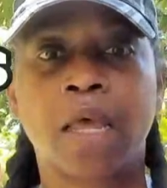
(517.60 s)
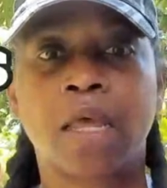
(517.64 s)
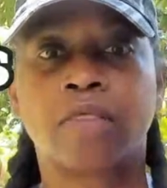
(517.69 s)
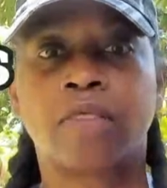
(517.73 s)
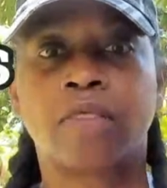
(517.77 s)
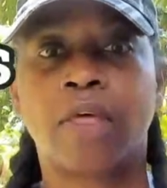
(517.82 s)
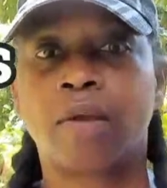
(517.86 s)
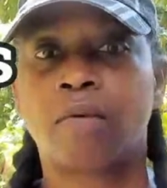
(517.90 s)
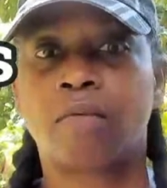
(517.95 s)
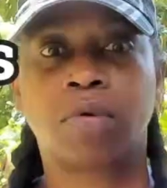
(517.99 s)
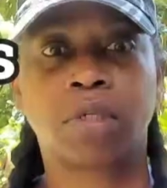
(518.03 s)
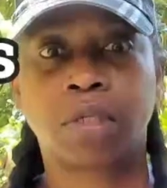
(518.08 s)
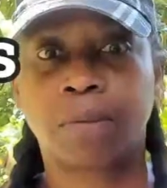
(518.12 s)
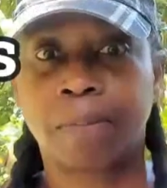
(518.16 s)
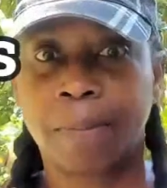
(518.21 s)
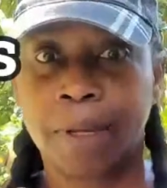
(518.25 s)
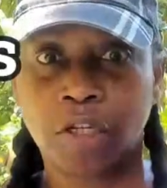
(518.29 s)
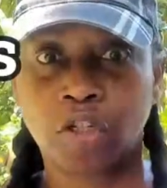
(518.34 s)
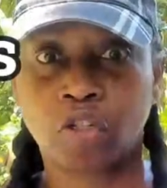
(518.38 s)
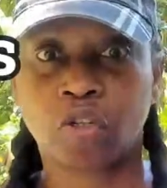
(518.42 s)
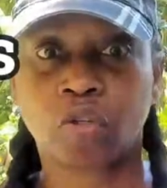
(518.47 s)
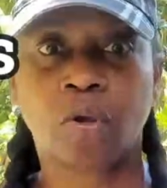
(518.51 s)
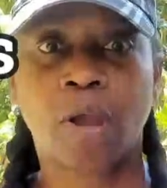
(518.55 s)
They want to
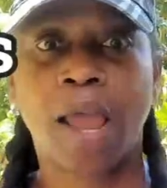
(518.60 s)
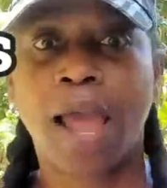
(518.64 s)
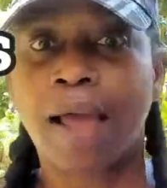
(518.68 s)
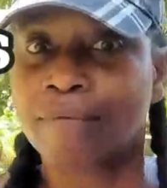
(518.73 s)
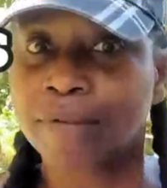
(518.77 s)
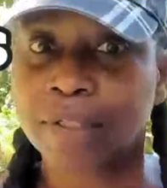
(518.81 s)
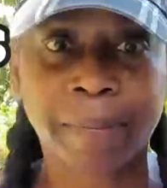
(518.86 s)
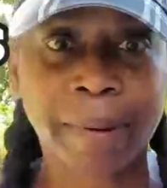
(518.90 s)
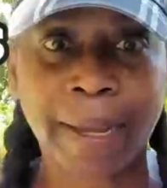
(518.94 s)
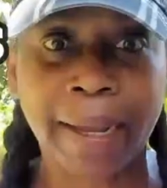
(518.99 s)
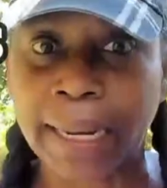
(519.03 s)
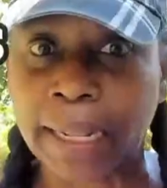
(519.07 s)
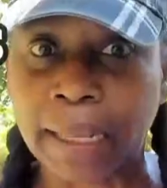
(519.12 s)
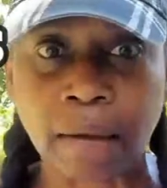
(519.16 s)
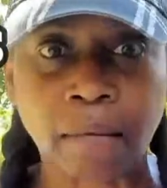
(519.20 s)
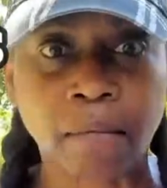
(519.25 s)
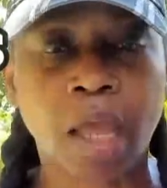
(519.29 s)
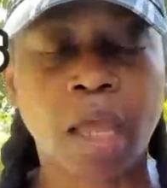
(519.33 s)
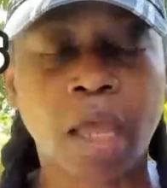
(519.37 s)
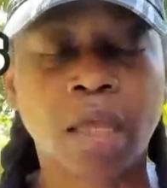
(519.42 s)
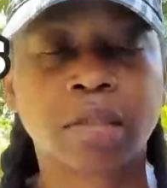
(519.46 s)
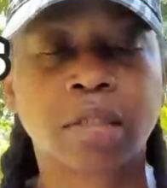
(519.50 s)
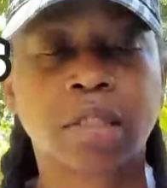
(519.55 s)
make sure you have some money.
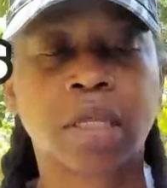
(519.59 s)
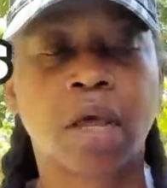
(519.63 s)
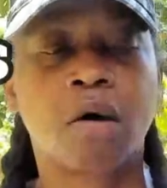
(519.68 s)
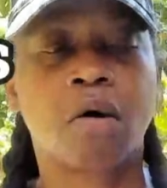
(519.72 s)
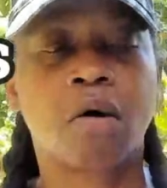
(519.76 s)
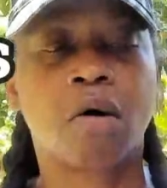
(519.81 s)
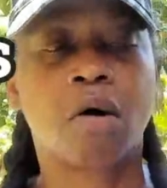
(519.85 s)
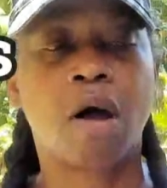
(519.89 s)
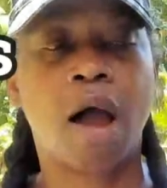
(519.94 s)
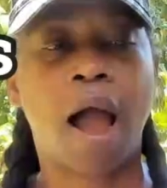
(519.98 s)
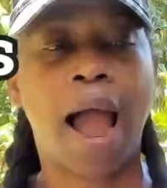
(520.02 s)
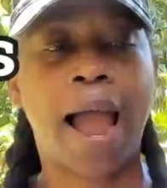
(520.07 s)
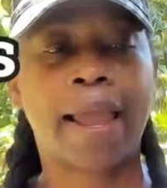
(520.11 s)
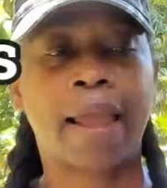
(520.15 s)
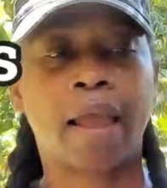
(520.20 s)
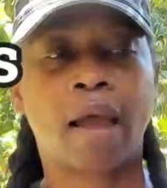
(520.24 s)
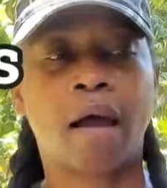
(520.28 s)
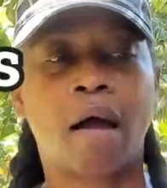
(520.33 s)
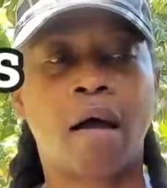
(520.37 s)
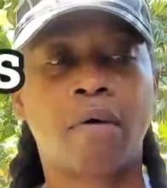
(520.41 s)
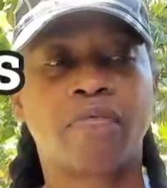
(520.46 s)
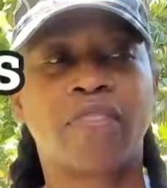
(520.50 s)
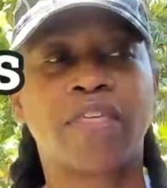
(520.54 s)
So I
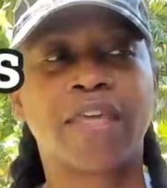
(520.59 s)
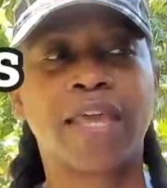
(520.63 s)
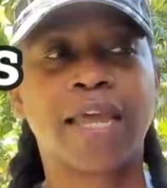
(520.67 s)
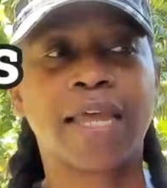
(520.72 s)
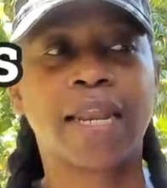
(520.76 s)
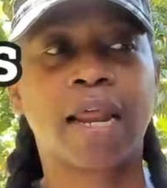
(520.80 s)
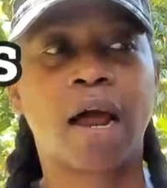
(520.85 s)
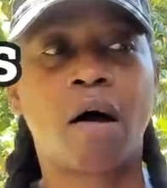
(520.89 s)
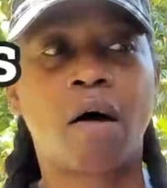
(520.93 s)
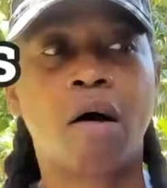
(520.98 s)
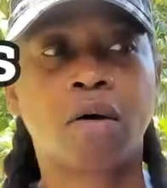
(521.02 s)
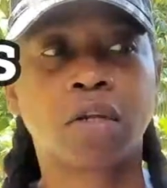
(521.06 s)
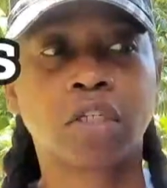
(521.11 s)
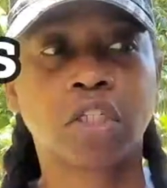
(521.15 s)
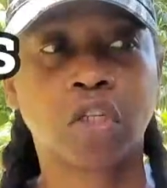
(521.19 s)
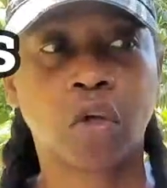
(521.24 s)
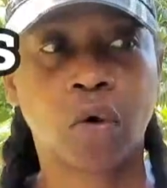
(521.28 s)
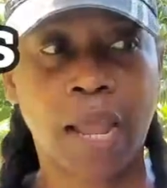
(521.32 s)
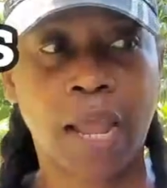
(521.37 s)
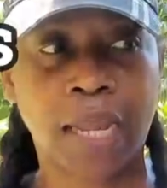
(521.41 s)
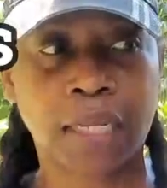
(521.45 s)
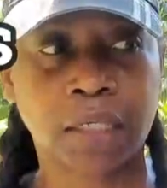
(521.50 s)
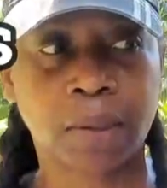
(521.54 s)
then
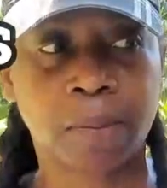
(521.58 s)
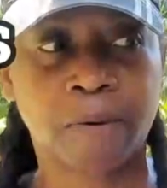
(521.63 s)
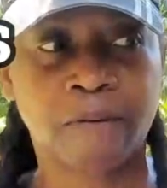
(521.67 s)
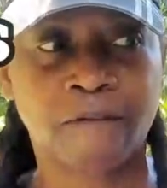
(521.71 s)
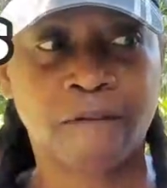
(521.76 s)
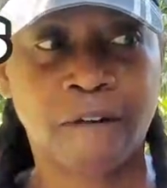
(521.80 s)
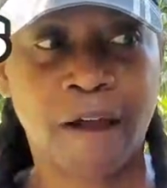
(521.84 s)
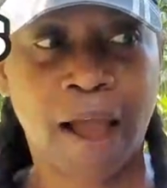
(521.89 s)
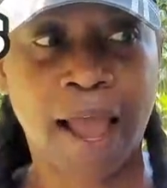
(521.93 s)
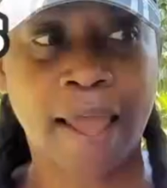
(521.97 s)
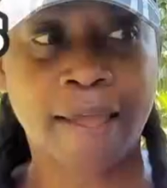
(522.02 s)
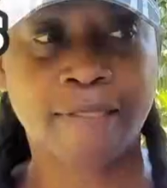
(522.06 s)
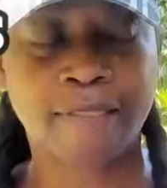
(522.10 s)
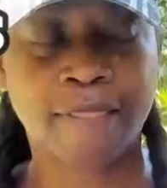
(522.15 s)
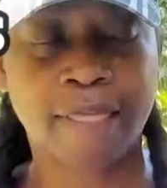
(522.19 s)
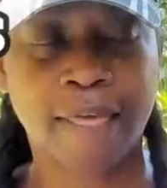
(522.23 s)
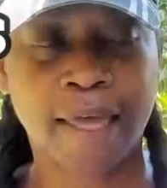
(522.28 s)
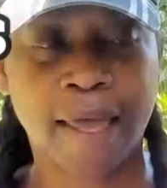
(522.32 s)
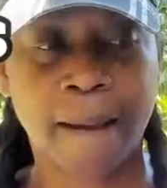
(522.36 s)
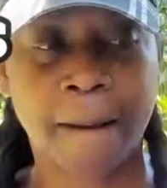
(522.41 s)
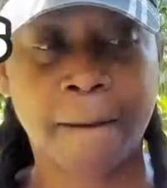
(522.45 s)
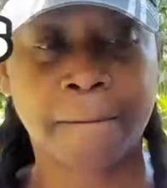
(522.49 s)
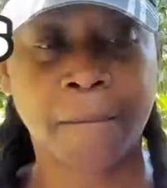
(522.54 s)
also had to provide
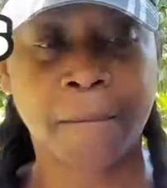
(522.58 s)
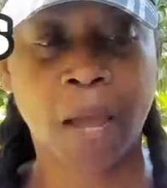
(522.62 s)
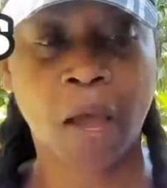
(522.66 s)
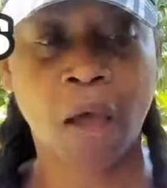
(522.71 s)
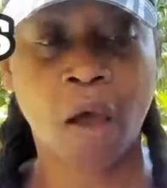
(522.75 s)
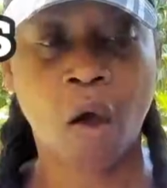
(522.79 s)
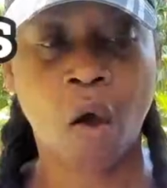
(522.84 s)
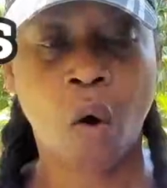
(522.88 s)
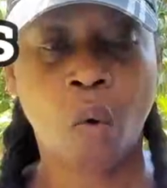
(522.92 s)
them